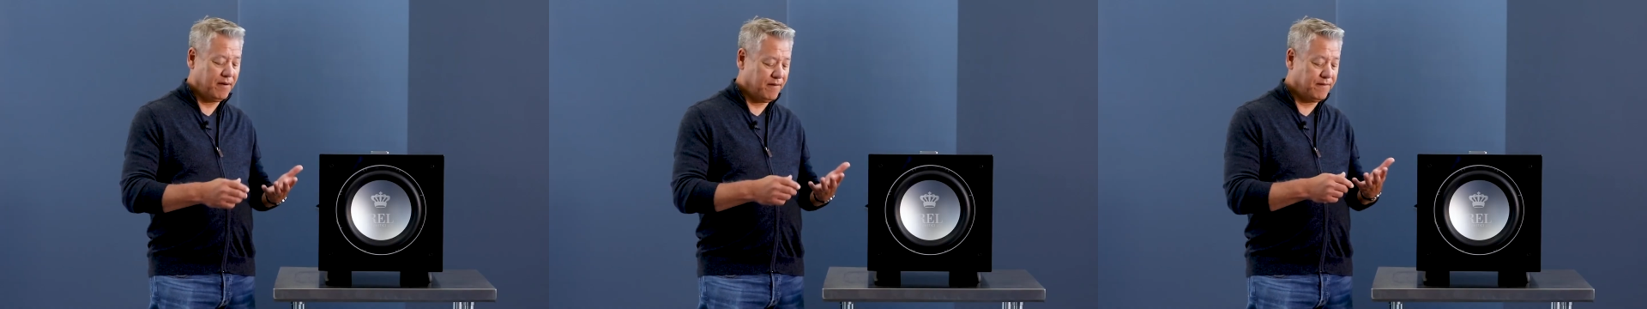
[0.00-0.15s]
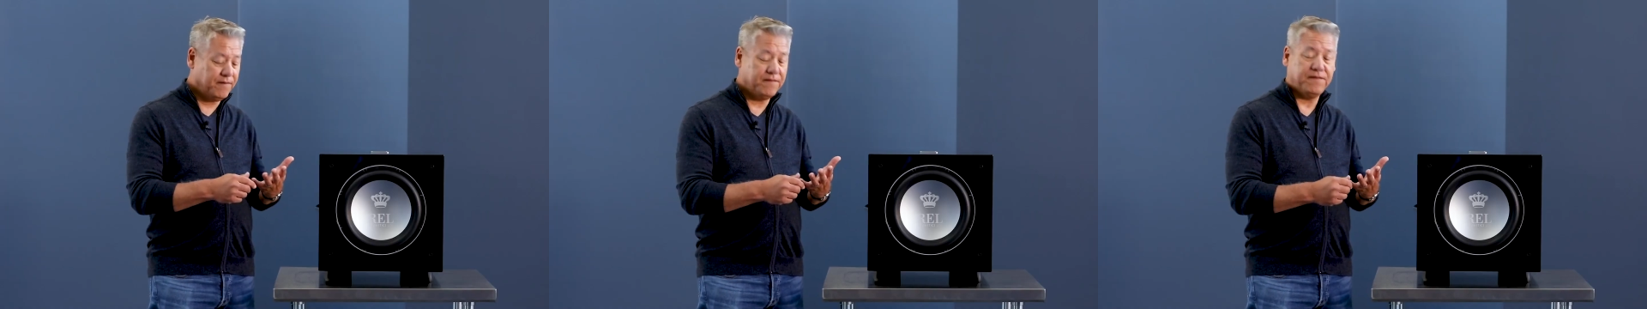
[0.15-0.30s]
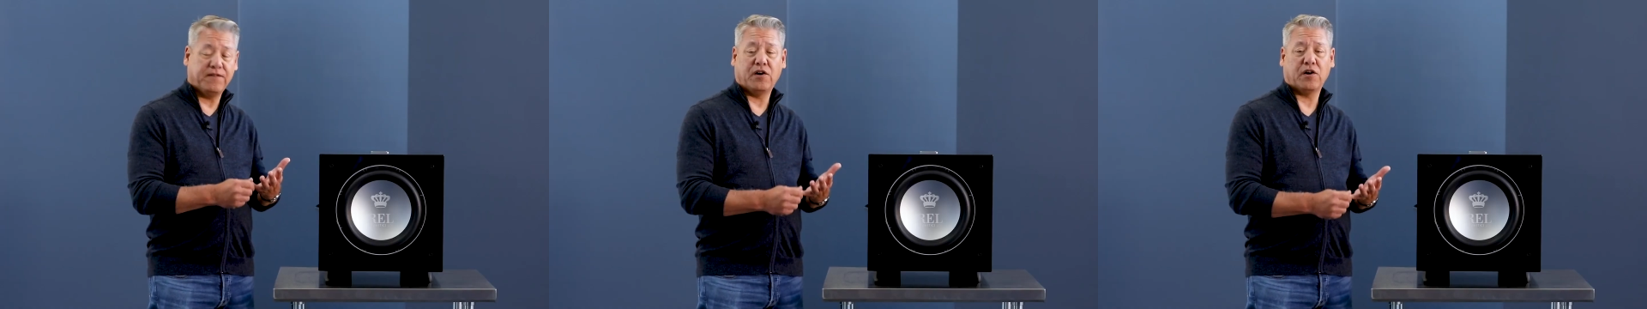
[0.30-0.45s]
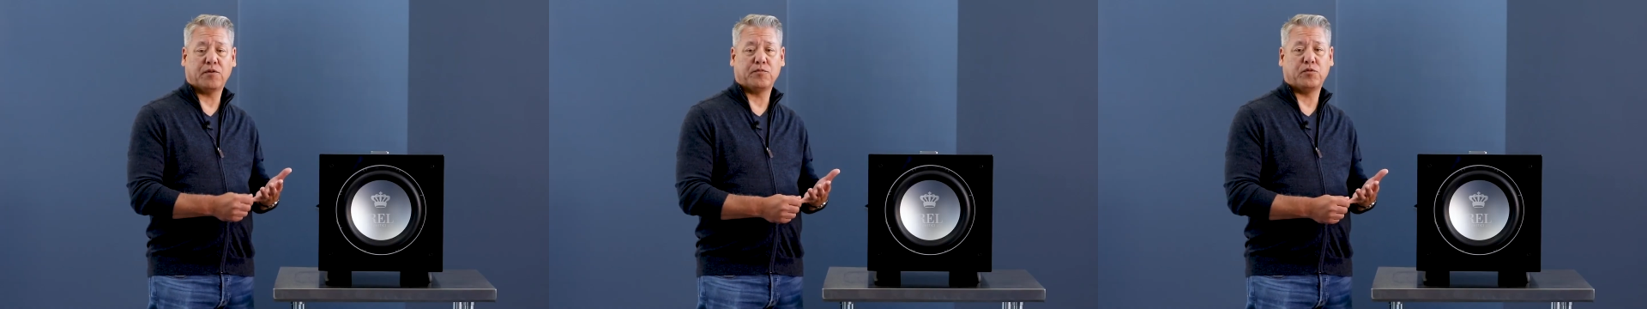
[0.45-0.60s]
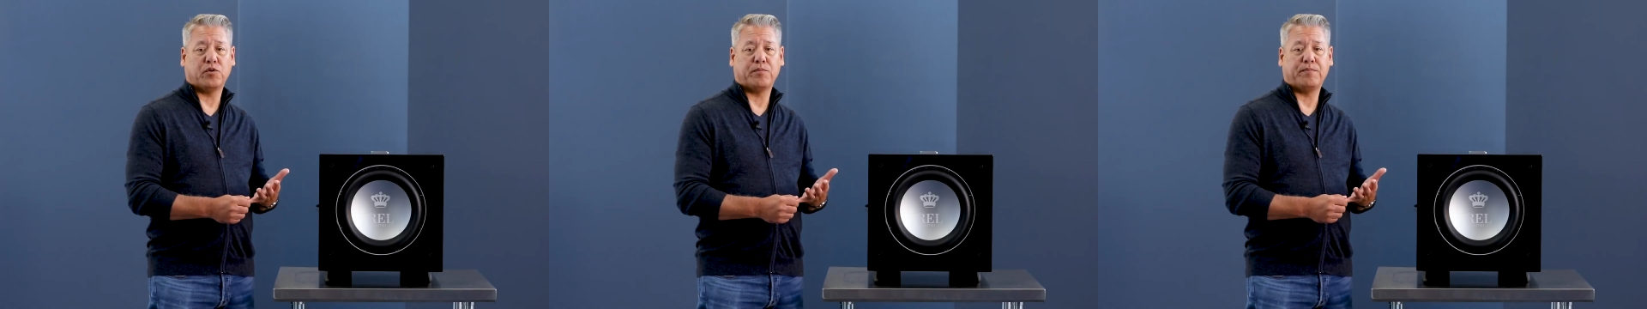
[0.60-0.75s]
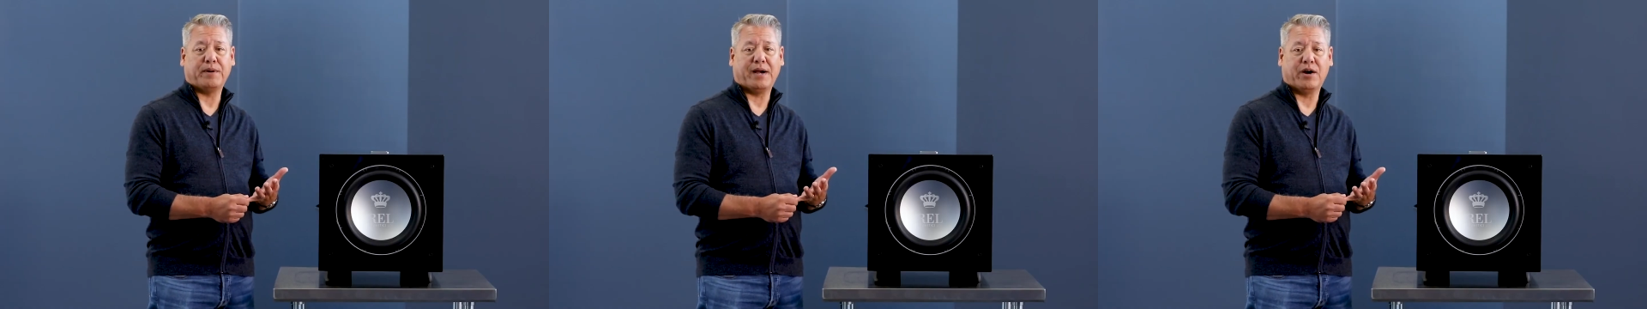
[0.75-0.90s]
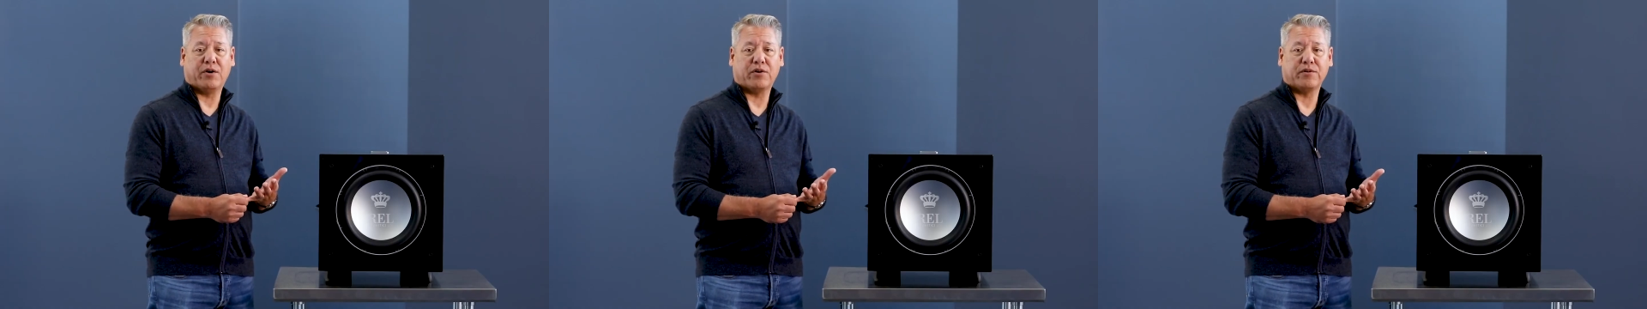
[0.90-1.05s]
far more
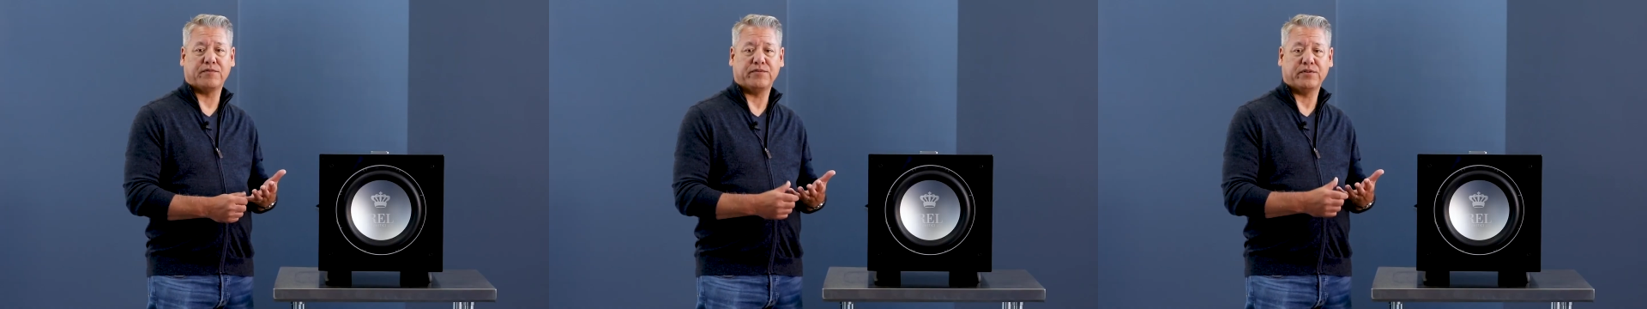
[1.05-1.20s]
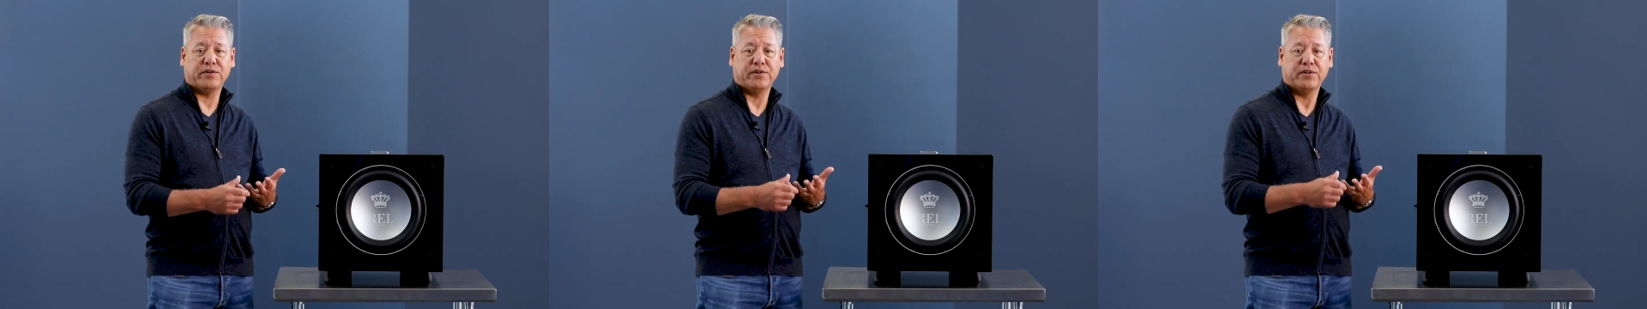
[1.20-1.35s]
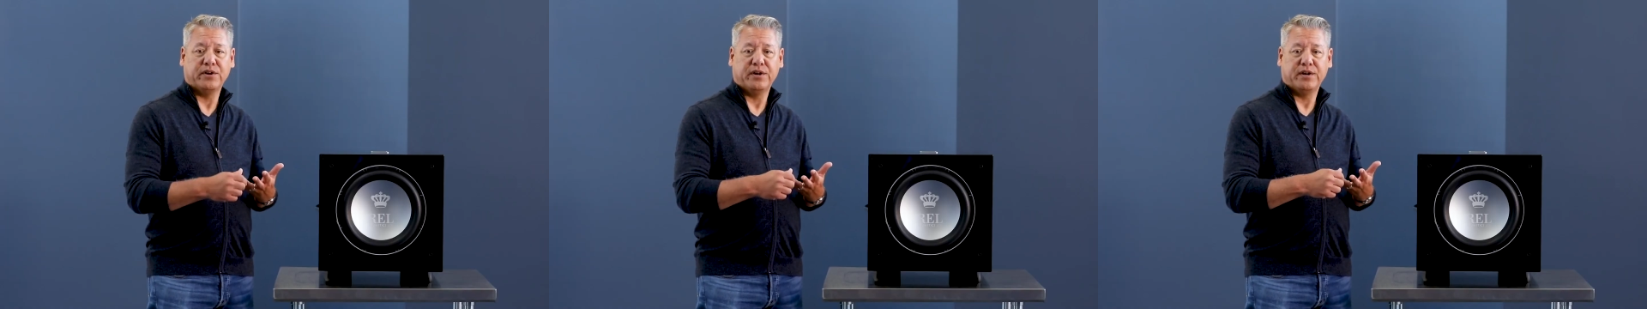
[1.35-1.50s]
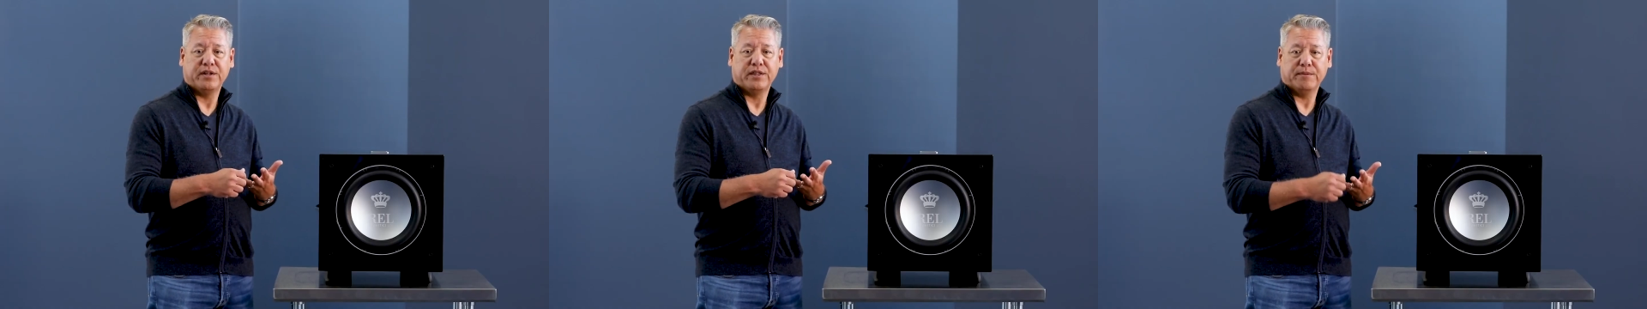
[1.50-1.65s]
powerful.